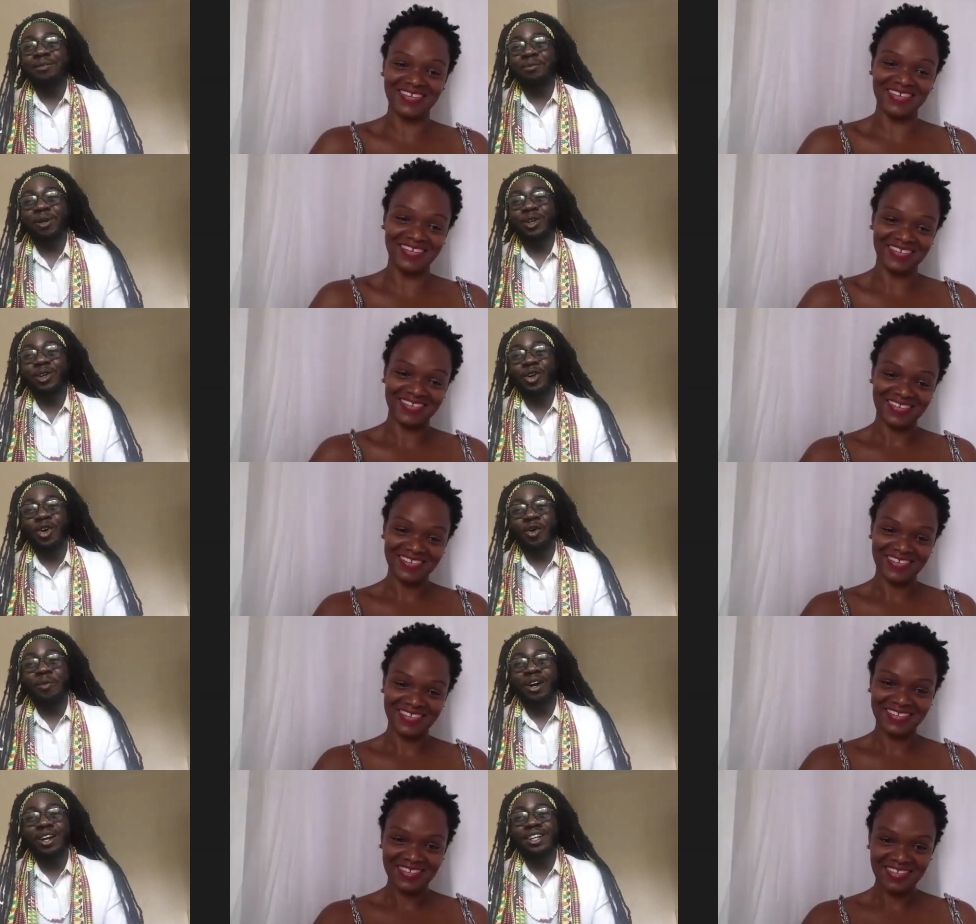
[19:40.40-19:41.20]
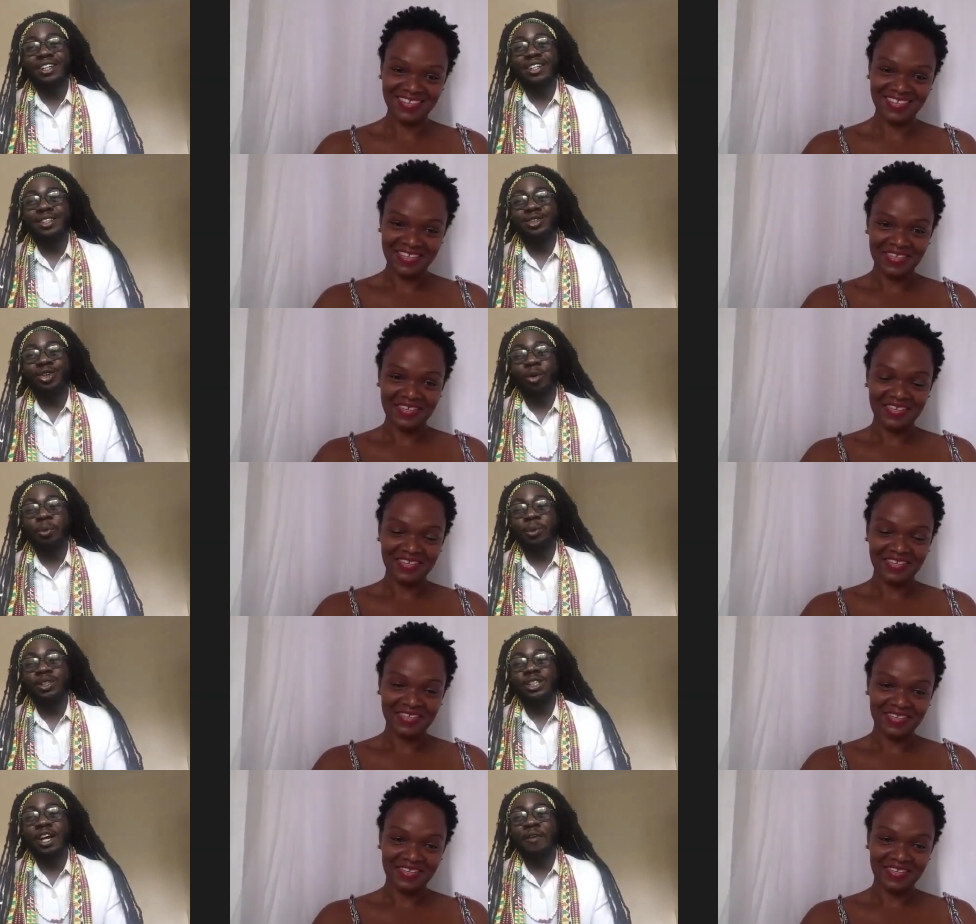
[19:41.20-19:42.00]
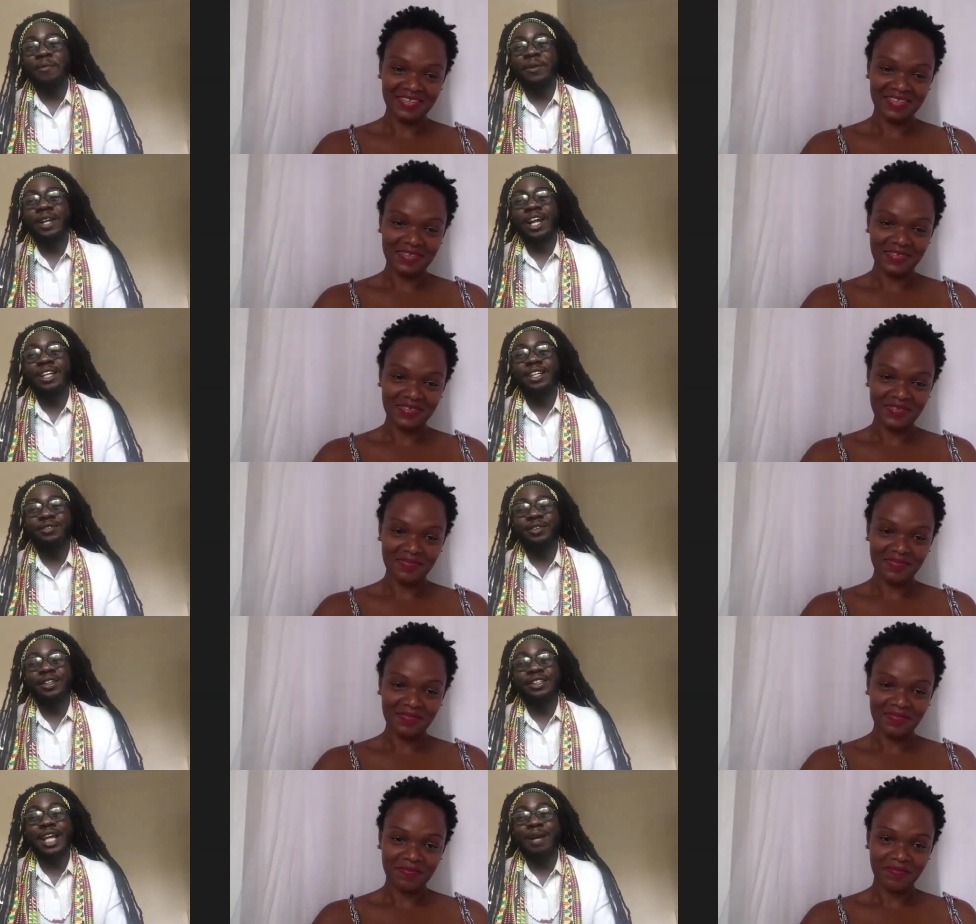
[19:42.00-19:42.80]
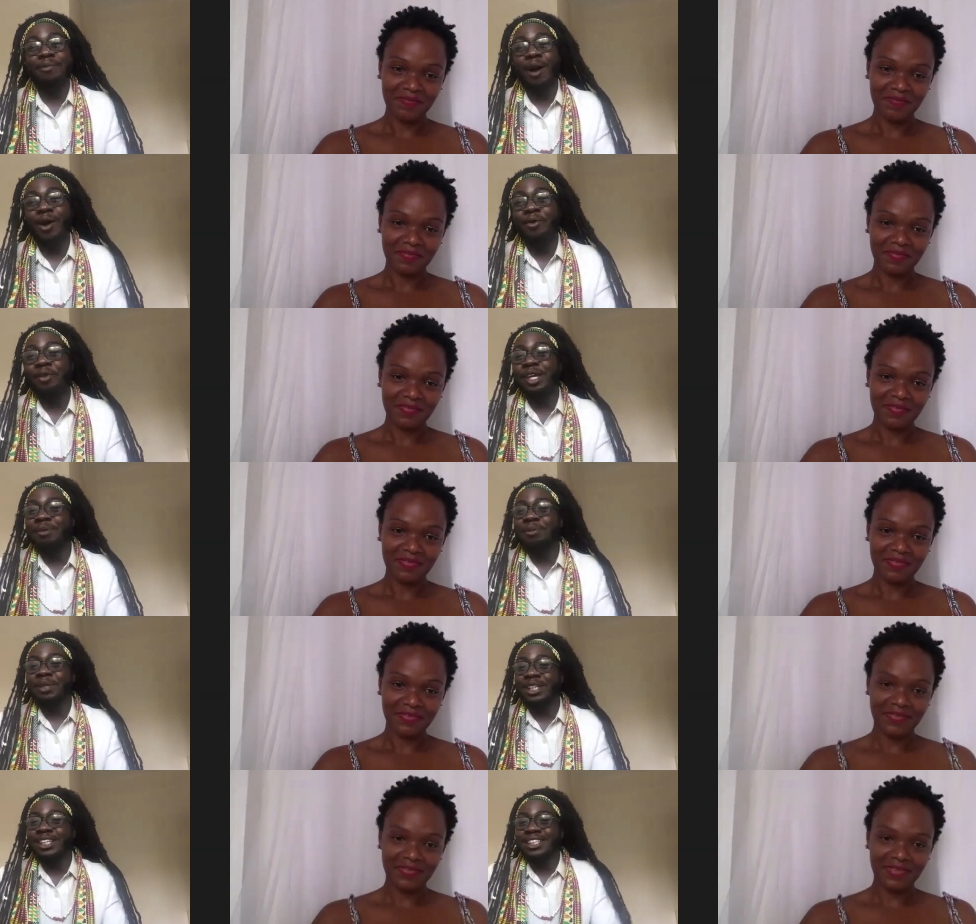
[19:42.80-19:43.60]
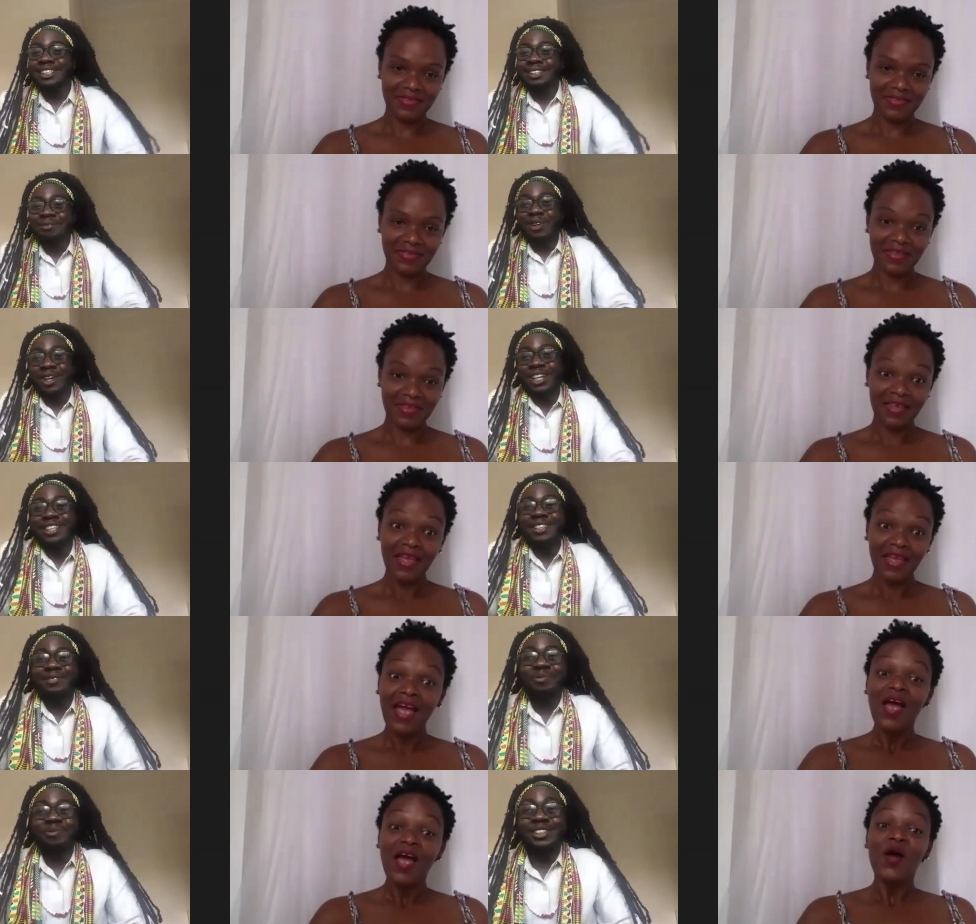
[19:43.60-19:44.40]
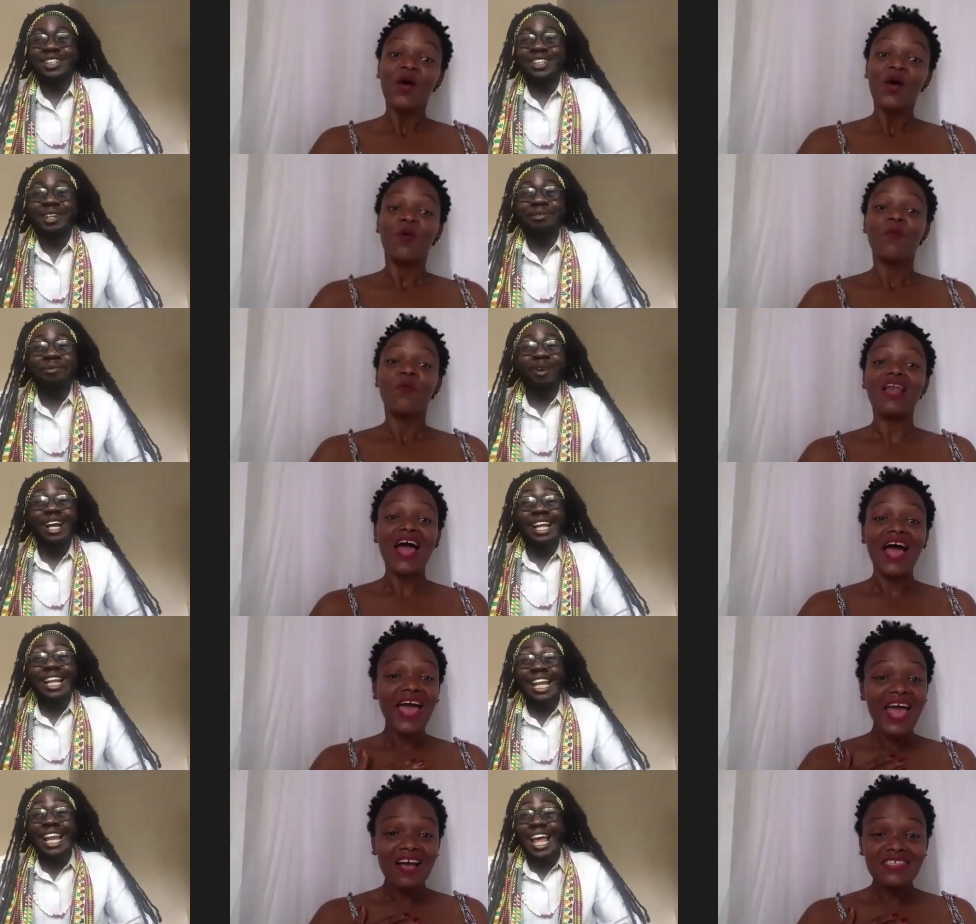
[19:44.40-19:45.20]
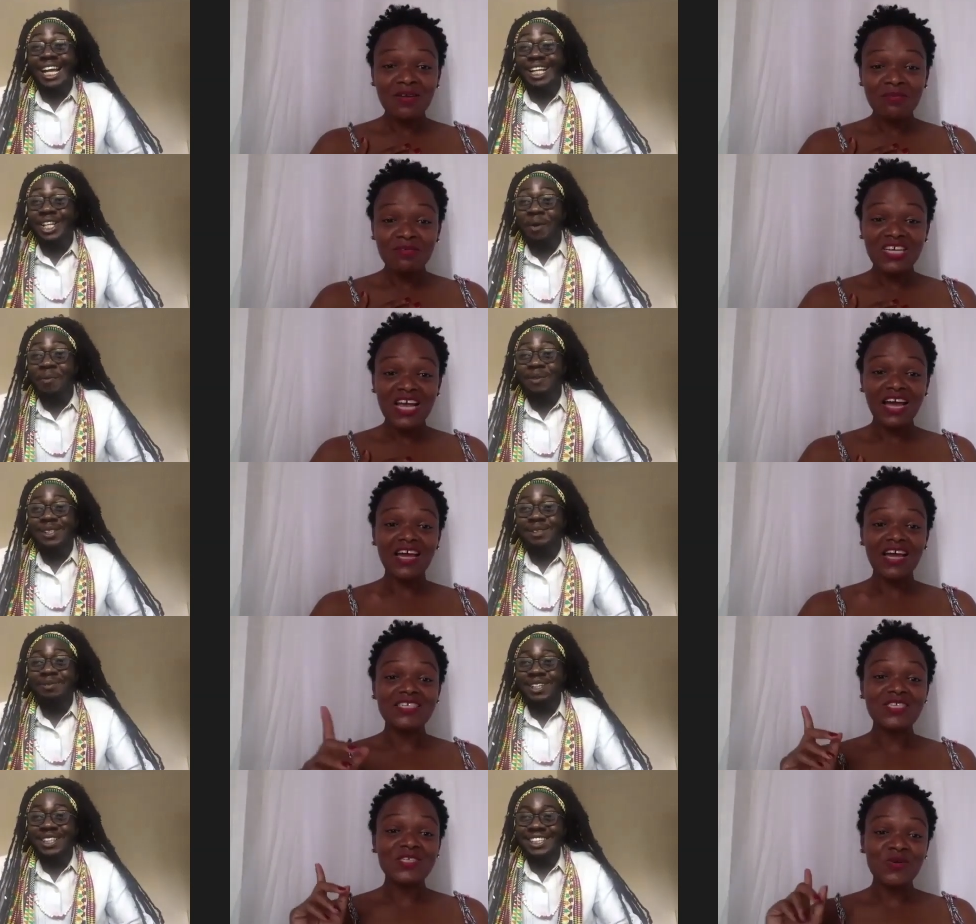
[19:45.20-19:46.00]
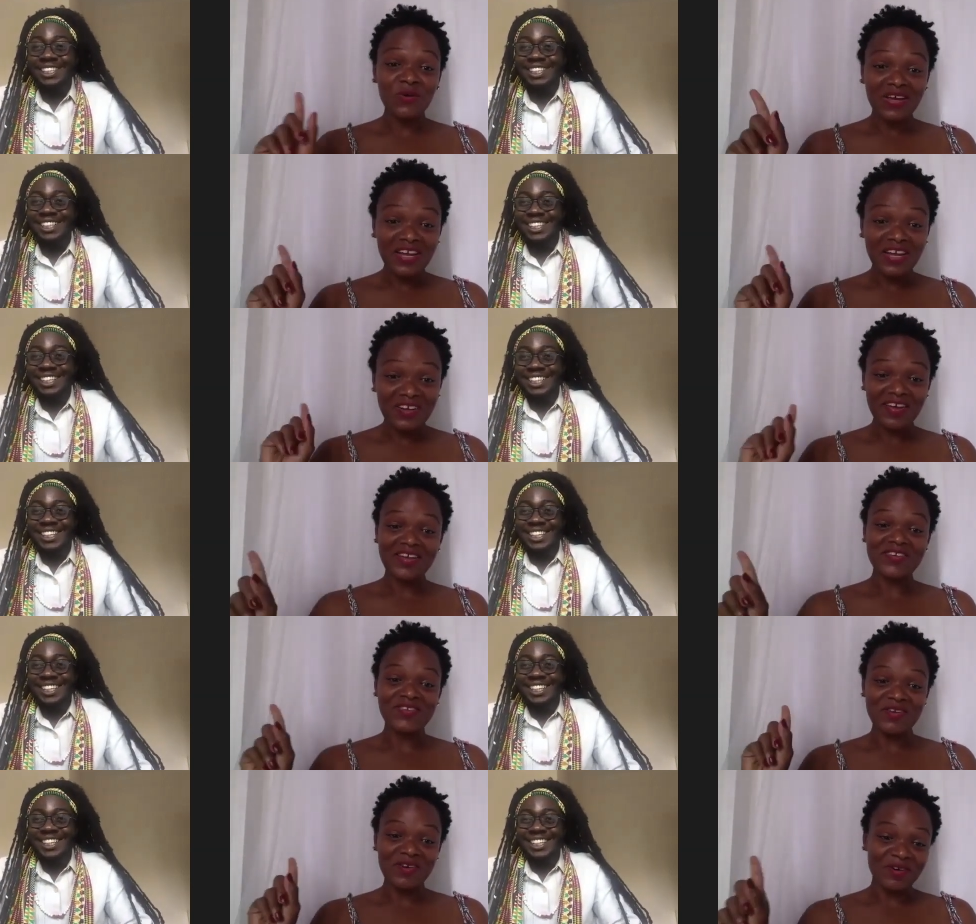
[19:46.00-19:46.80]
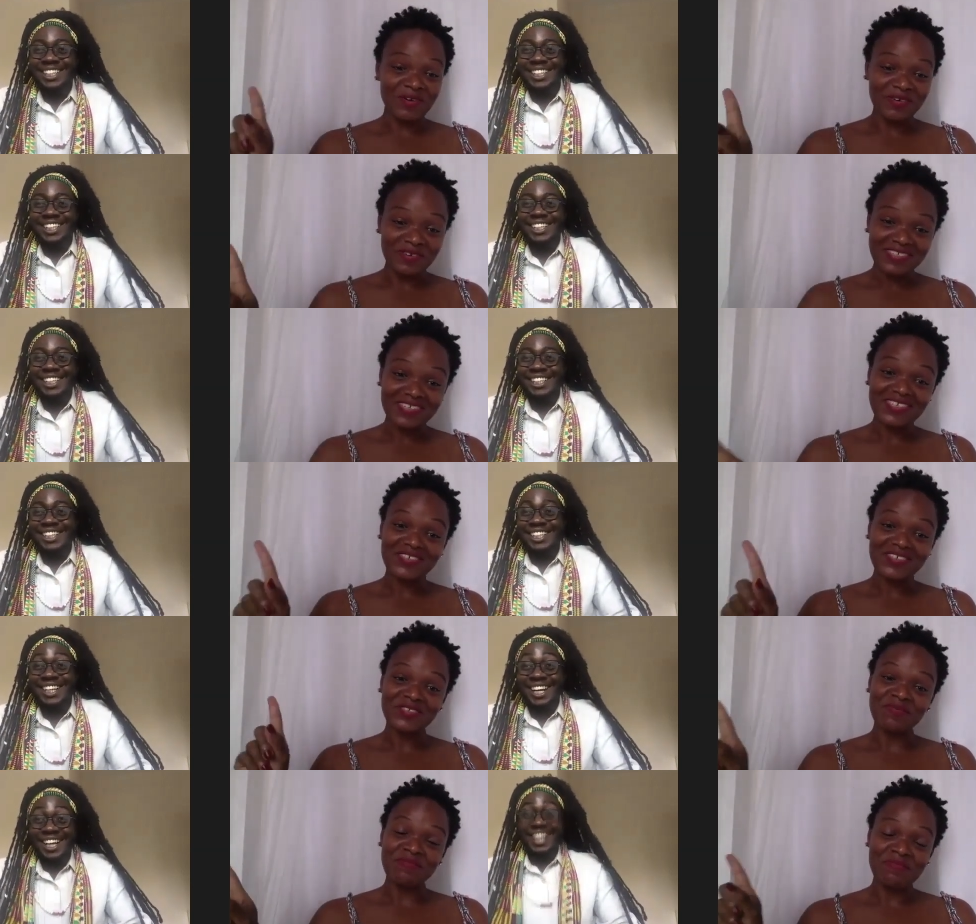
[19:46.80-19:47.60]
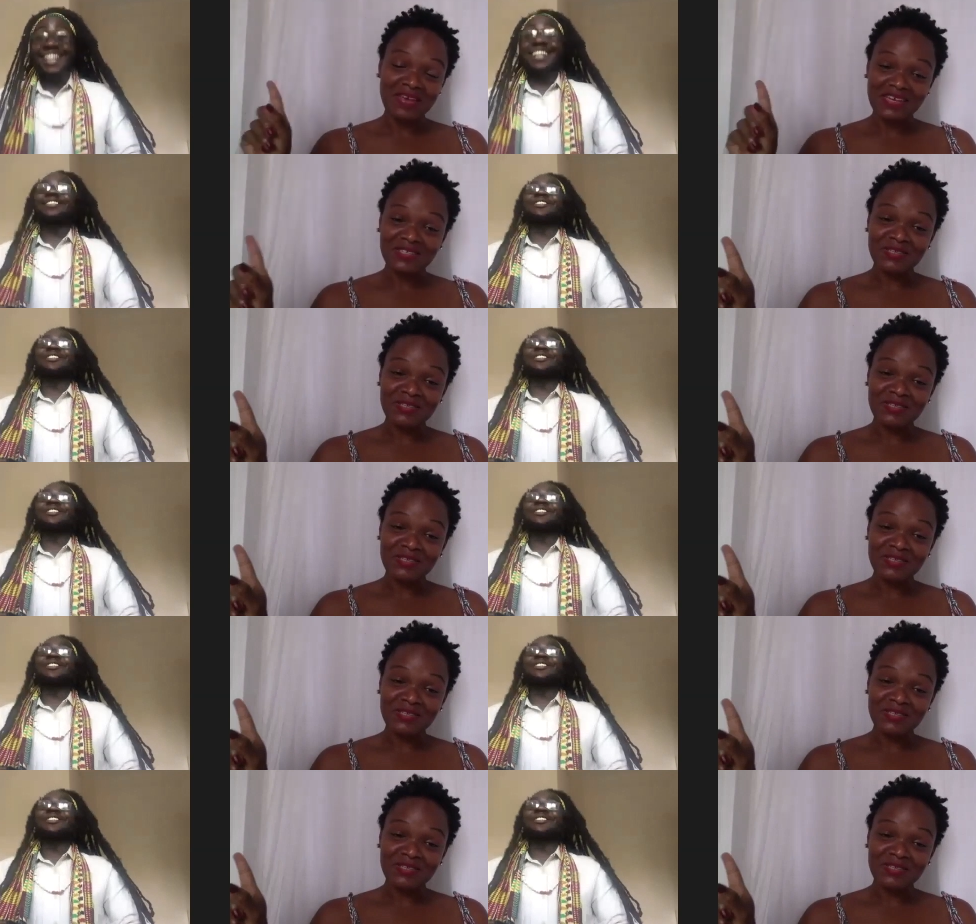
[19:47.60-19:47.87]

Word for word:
Speaker 1: but now, doubles have been a different type of way, boy. boy.
Speaker 2: Well, I, I am like, trying to soak in right now to, to make